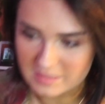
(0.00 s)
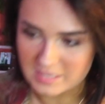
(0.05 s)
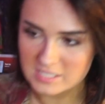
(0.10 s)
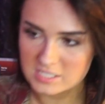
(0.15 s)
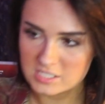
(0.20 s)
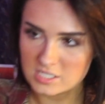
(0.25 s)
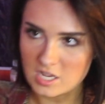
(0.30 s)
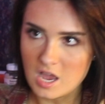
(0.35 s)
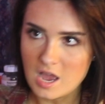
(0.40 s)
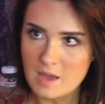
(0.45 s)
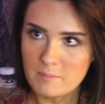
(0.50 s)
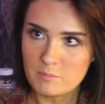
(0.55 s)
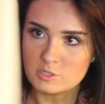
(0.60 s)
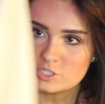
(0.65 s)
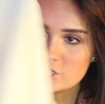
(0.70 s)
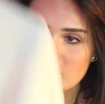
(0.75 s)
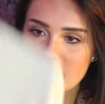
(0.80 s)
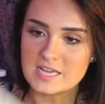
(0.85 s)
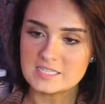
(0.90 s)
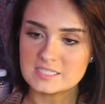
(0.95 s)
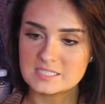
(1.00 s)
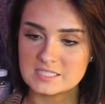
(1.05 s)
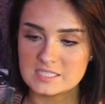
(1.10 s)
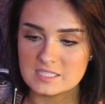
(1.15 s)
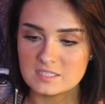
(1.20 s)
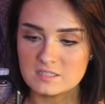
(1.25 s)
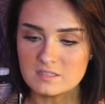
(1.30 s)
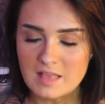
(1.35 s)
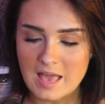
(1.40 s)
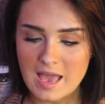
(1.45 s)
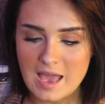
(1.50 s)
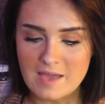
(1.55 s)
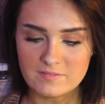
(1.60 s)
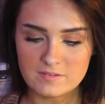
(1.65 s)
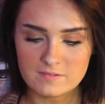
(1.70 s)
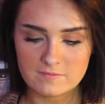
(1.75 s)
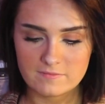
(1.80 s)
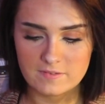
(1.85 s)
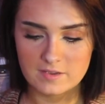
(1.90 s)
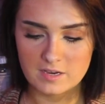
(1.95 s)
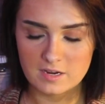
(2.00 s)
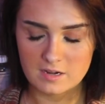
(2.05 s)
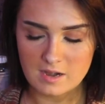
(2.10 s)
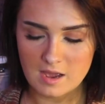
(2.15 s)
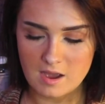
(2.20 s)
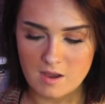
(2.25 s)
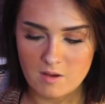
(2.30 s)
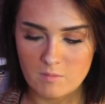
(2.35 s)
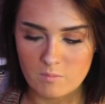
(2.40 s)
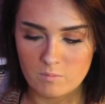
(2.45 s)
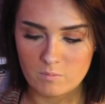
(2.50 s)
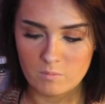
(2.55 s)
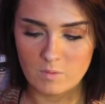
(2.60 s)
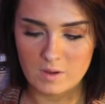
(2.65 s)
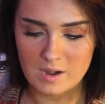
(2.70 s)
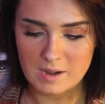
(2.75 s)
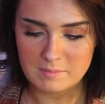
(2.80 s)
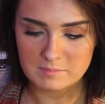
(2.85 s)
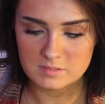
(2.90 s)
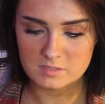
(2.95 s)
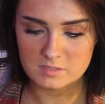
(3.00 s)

this top, which I still haven't figured out what I'm